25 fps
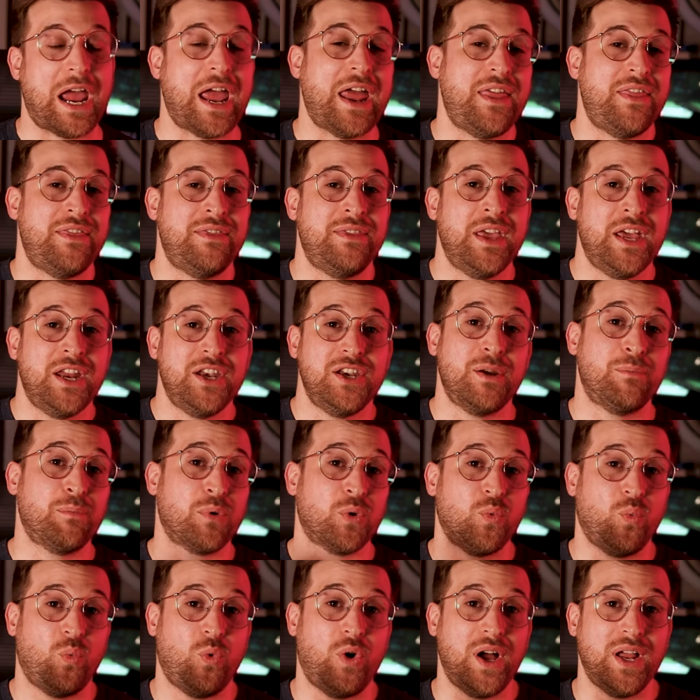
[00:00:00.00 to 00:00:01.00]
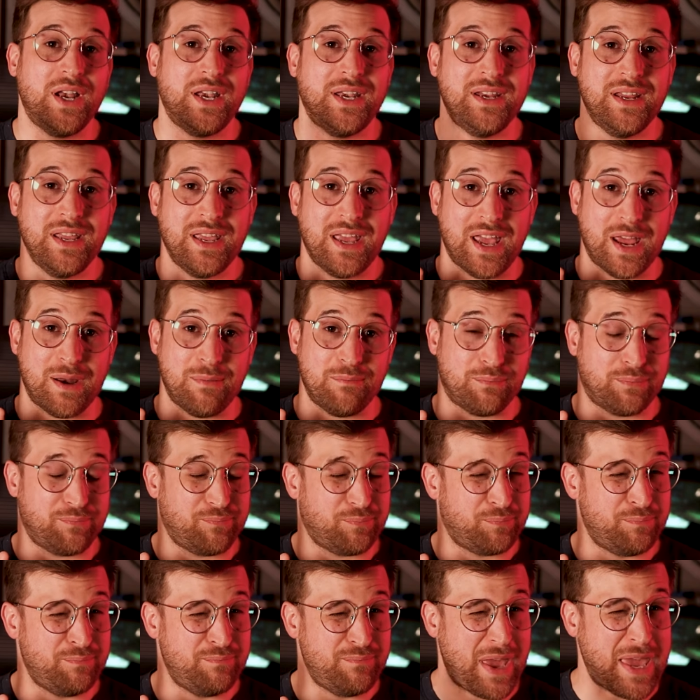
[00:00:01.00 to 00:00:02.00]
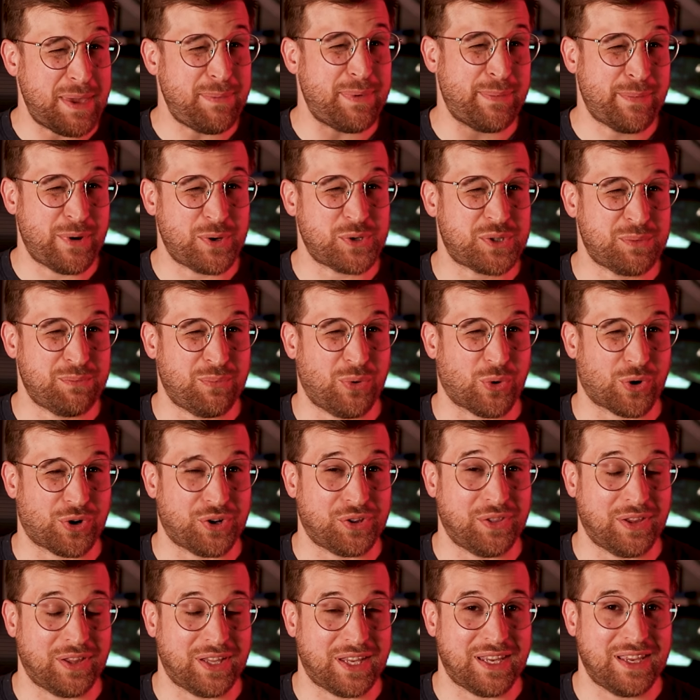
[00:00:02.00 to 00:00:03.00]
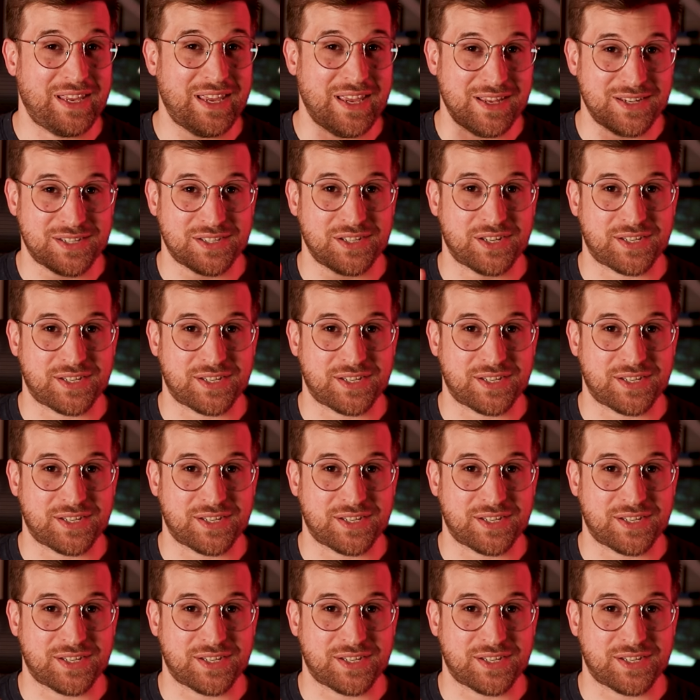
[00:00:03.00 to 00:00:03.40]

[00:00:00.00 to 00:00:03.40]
And number one, and maybe most importantly, is